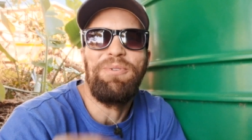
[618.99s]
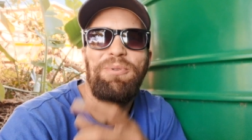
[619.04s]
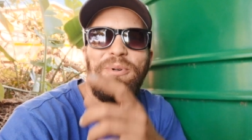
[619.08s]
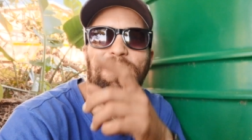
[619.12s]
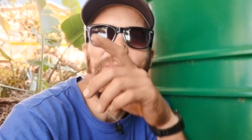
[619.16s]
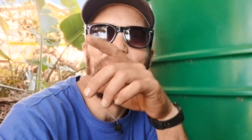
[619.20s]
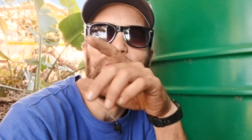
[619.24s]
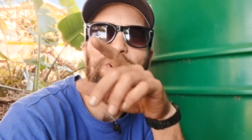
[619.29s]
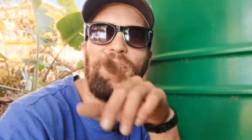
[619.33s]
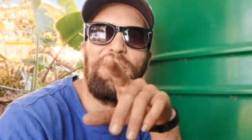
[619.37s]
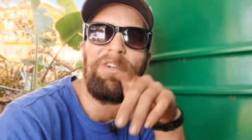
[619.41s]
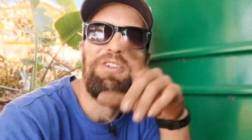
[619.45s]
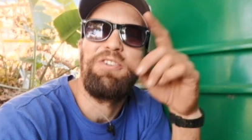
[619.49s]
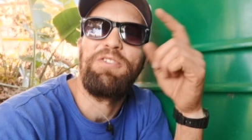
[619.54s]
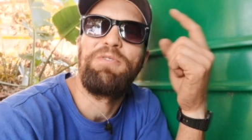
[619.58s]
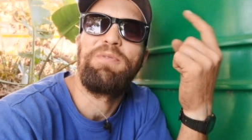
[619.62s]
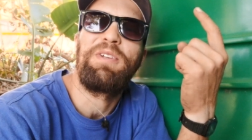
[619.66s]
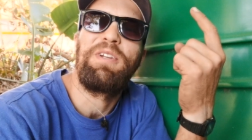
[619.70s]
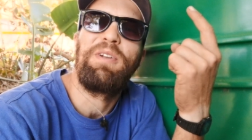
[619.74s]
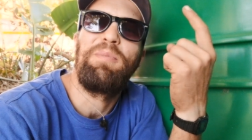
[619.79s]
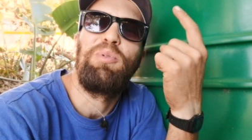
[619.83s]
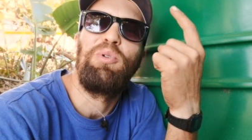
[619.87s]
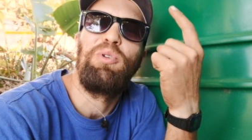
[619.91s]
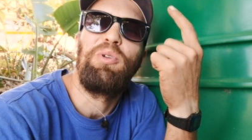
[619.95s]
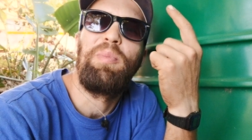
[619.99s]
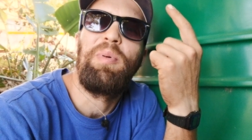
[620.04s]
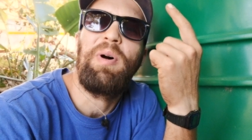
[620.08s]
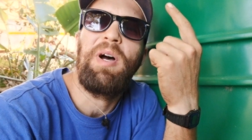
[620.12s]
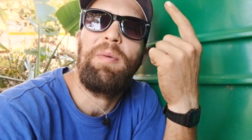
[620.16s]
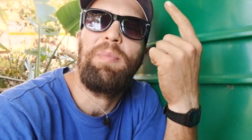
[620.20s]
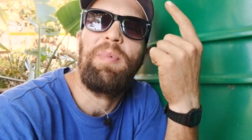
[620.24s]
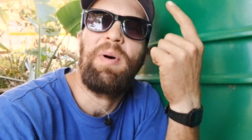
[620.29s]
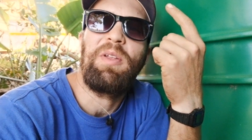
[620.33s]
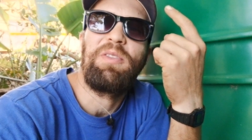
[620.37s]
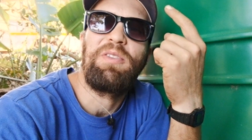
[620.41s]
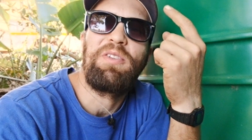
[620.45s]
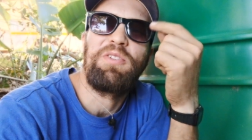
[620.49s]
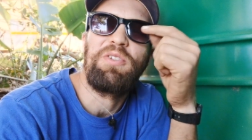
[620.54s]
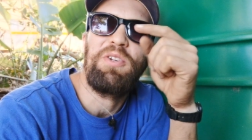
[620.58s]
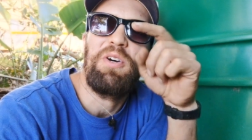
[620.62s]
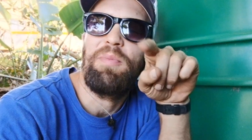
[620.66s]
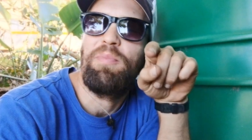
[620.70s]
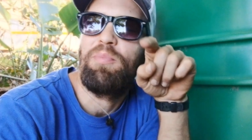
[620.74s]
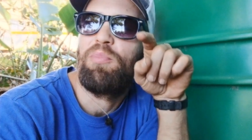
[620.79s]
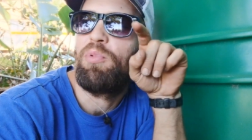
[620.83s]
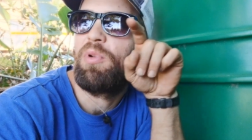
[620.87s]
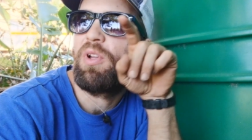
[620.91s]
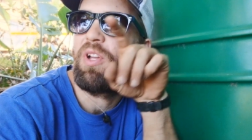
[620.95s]
so what we're going to do is we're going to pull the pipe out the
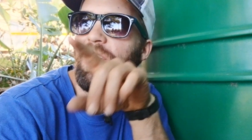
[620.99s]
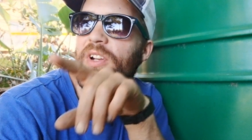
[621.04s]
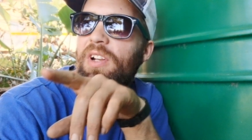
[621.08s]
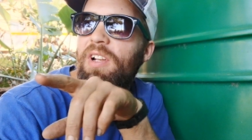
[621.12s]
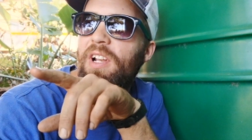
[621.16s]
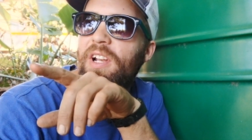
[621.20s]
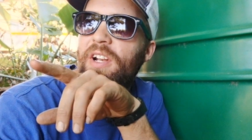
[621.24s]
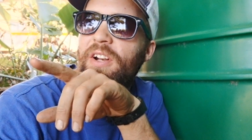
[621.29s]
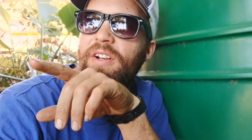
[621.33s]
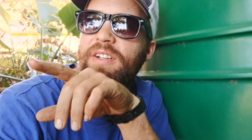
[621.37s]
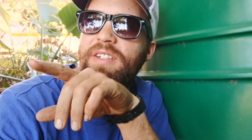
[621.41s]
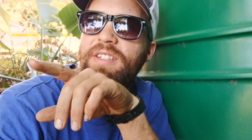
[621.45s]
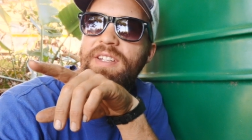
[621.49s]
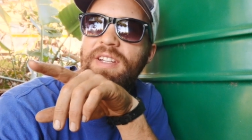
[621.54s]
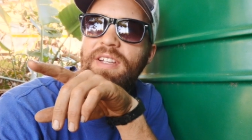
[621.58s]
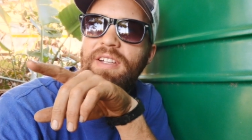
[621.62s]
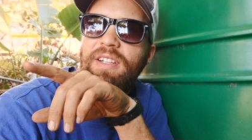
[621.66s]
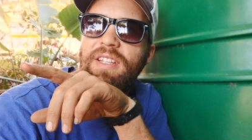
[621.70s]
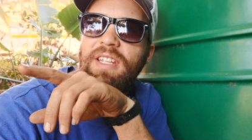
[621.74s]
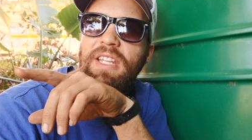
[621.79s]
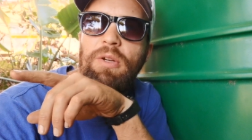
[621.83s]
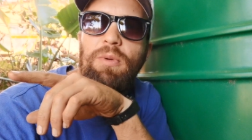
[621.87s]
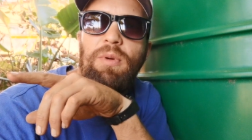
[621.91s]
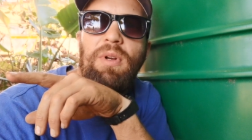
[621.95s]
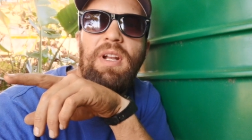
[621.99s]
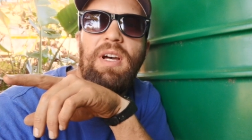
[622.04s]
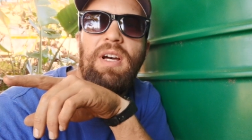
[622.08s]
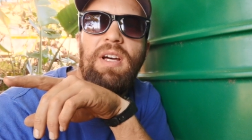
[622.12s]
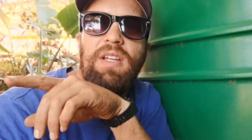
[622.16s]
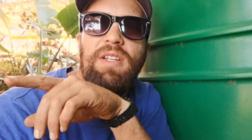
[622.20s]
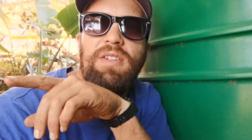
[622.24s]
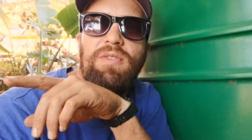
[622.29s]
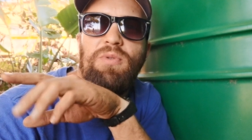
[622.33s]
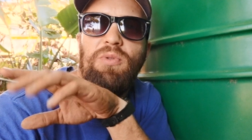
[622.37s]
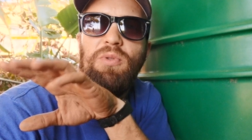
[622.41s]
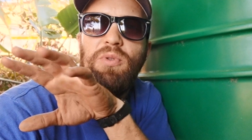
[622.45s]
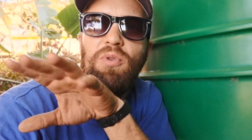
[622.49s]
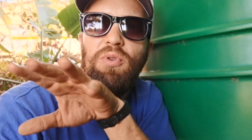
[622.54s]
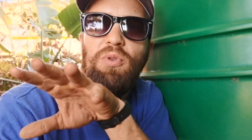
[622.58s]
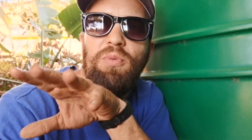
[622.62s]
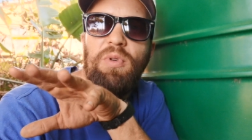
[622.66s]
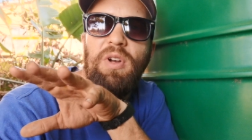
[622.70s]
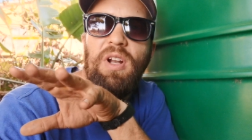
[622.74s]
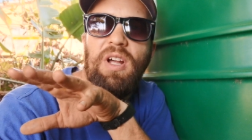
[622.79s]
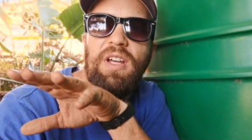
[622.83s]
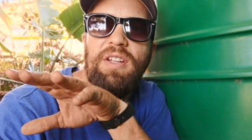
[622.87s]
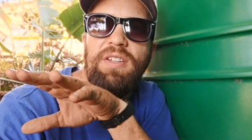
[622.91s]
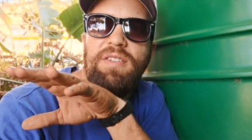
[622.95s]
top, we're going to let it uh, equalize or
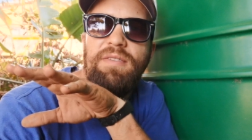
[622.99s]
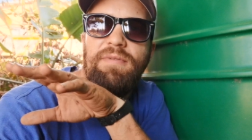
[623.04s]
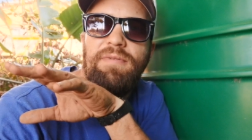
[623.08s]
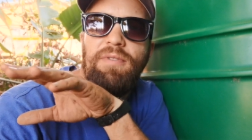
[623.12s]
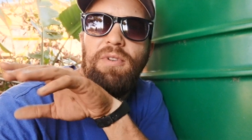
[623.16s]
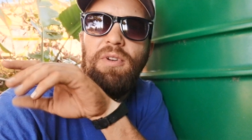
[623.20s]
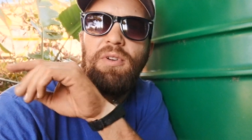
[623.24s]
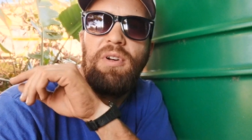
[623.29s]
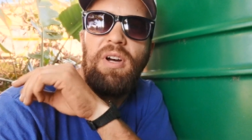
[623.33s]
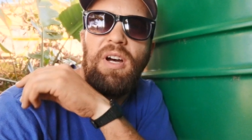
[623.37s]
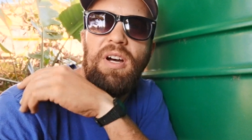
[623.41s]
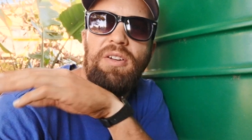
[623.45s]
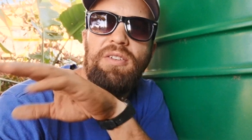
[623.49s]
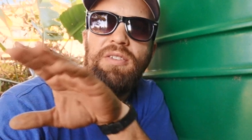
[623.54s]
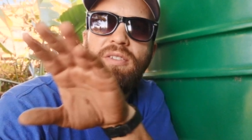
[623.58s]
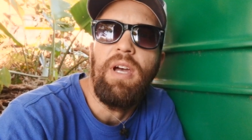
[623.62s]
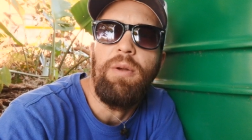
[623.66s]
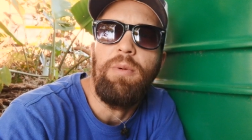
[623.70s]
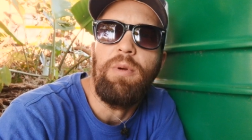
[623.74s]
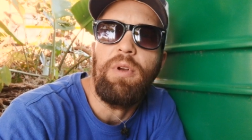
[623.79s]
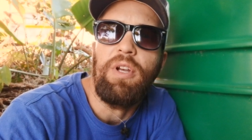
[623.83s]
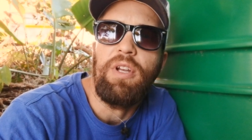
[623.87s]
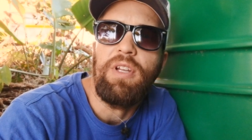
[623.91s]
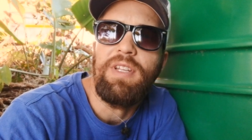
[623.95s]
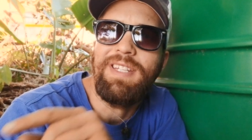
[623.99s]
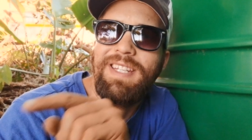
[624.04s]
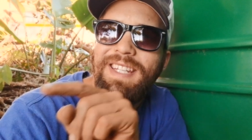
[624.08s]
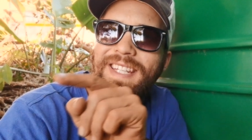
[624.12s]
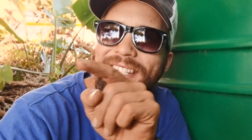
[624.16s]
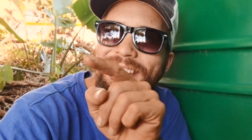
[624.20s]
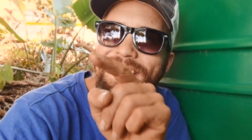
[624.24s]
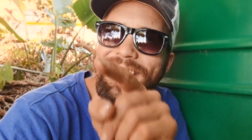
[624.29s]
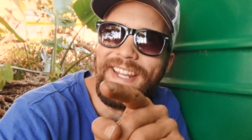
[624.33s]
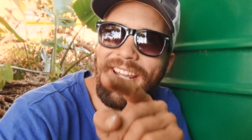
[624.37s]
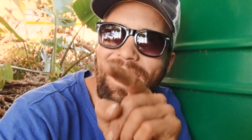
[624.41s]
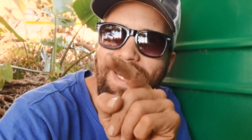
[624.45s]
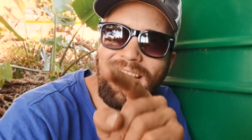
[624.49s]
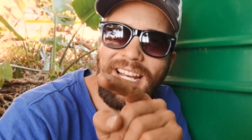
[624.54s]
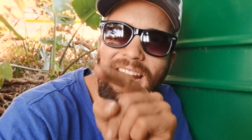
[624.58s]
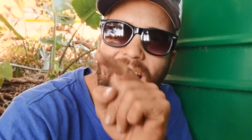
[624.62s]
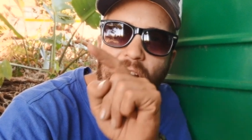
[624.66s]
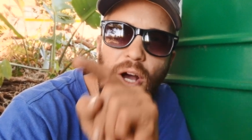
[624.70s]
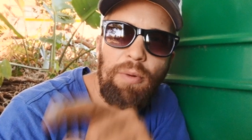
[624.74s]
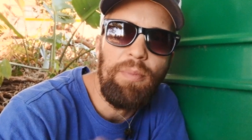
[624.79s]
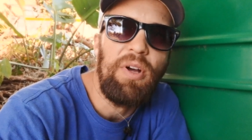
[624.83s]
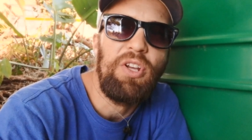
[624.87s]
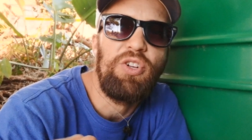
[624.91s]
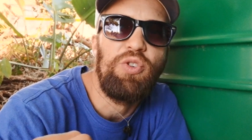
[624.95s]
normalize the flow out, and we're going to see exactly
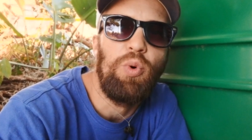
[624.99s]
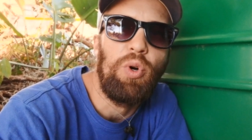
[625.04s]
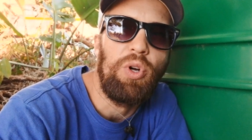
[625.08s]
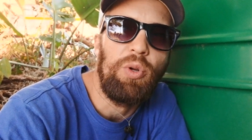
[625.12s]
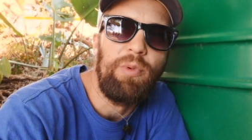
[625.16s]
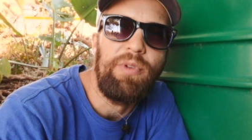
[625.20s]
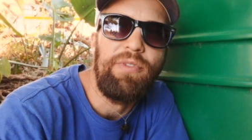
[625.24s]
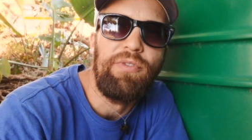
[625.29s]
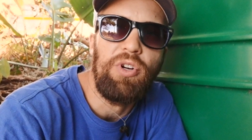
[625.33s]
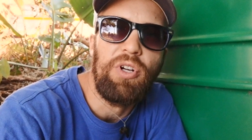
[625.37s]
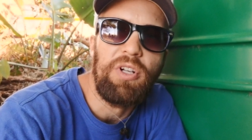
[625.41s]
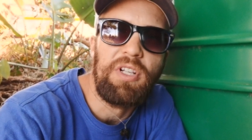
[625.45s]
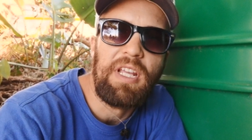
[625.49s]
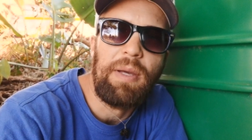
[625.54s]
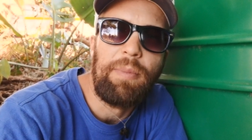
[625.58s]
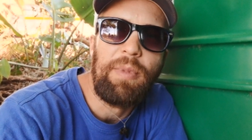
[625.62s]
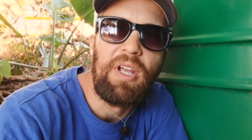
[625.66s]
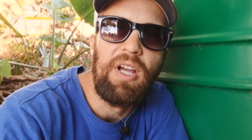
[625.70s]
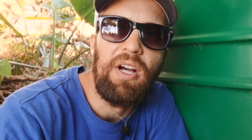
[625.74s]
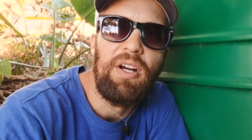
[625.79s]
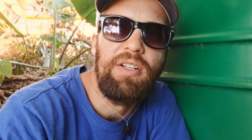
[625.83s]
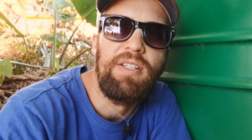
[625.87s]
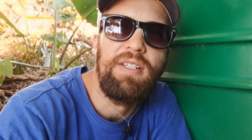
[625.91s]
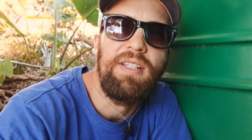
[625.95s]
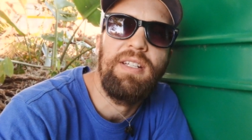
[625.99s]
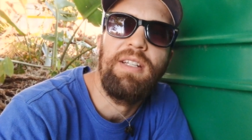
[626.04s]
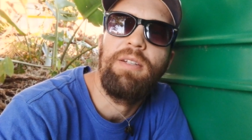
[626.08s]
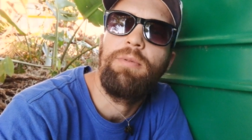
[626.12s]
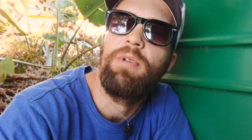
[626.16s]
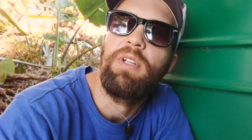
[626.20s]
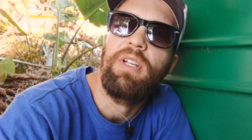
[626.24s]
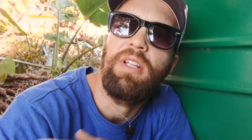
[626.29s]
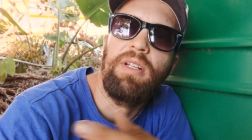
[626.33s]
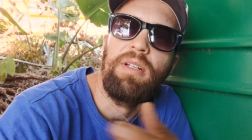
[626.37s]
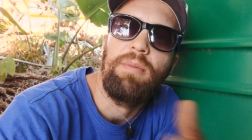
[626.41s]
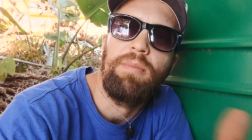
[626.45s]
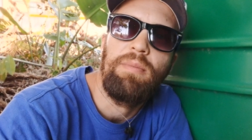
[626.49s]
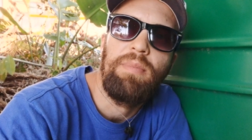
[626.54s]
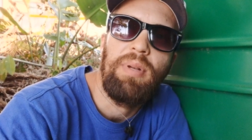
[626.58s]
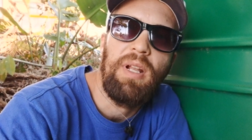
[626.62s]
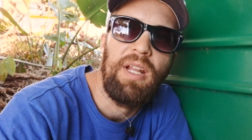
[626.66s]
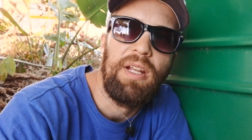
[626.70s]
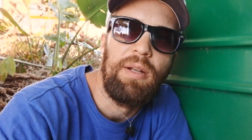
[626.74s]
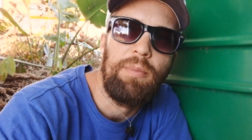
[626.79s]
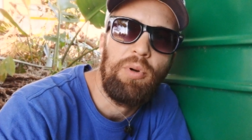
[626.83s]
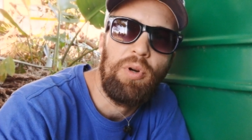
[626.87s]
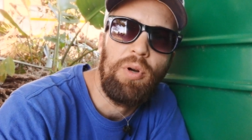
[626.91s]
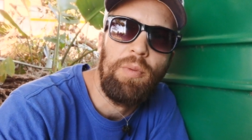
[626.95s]
how much water we've got coming out here, and we can
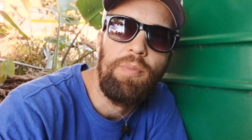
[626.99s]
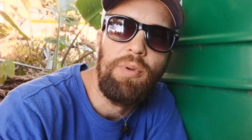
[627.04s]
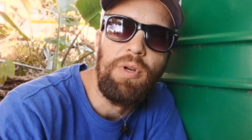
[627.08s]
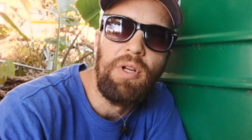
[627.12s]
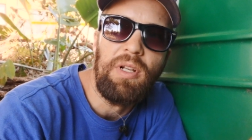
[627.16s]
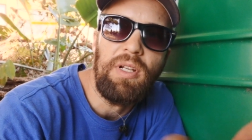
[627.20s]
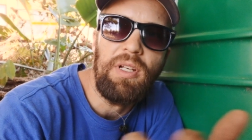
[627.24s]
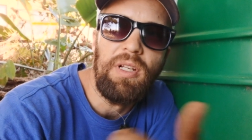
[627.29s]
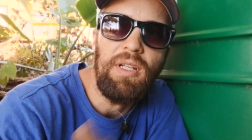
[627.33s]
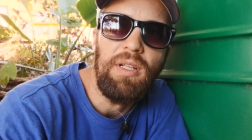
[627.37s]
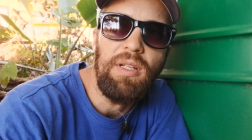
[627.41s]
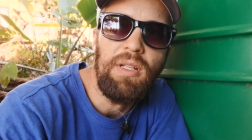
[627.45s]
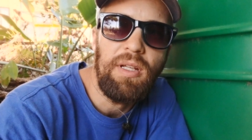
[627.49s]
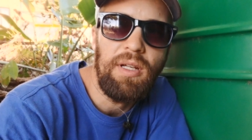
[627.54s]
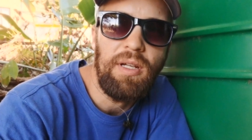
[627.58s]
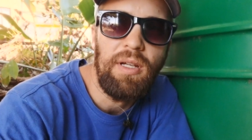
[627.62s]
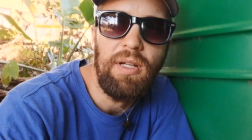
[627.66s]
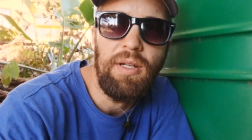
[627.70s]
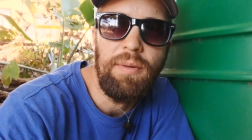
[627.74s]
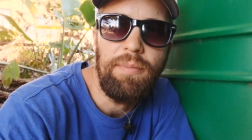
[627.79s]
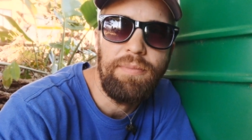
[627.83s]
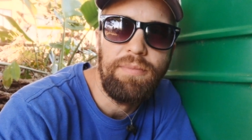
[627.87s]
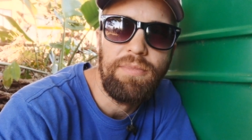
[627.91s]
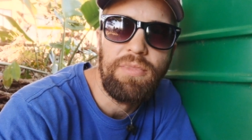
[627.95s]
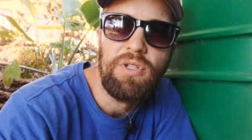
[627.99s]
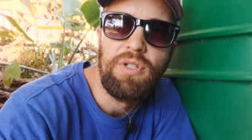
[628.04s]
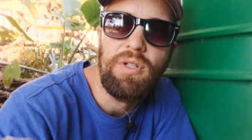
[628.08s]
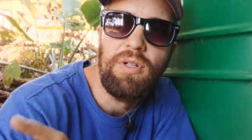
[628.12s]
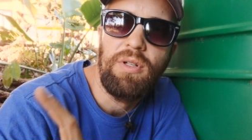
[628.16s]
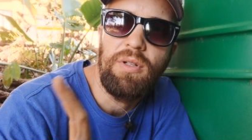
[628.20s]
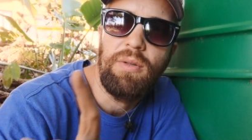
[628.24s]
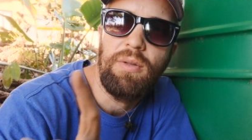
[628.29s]
plan appropriately. Um, so